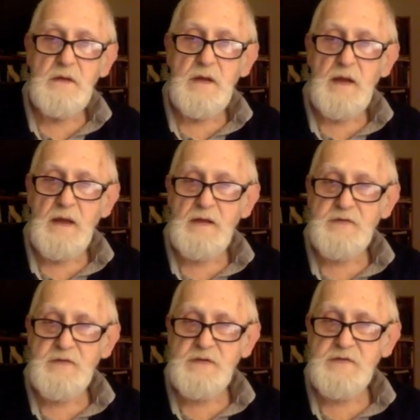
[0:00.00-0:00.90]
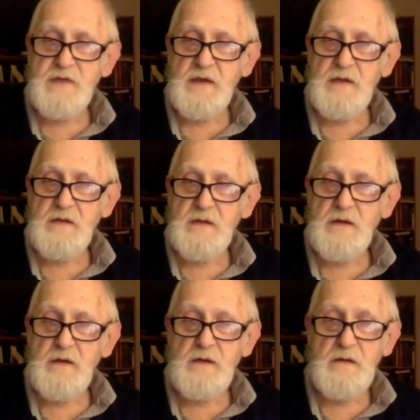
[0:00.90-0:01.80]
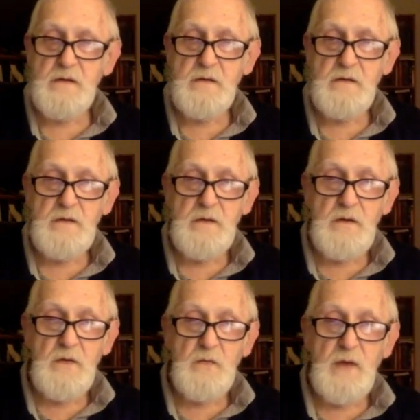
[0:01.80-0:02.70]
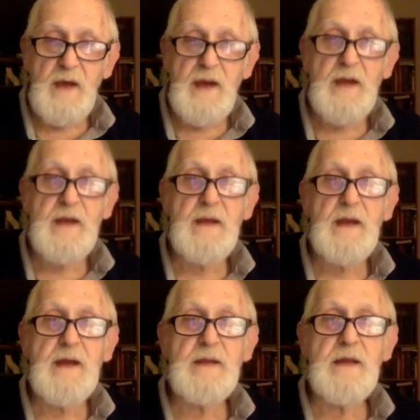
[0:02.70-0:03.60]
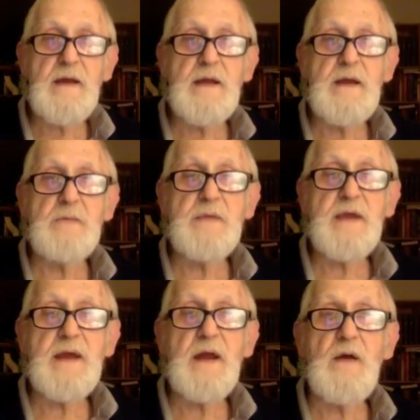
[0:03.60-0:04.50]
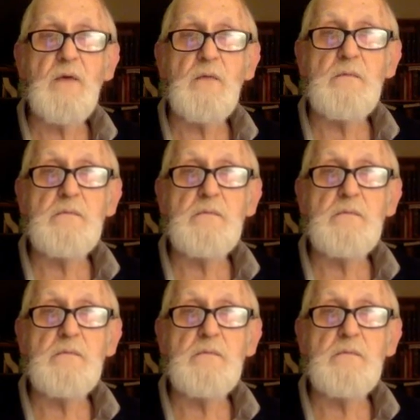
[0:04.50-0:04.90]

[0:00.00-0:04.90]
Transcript: And she said, "Well, how can I tell him to get home?"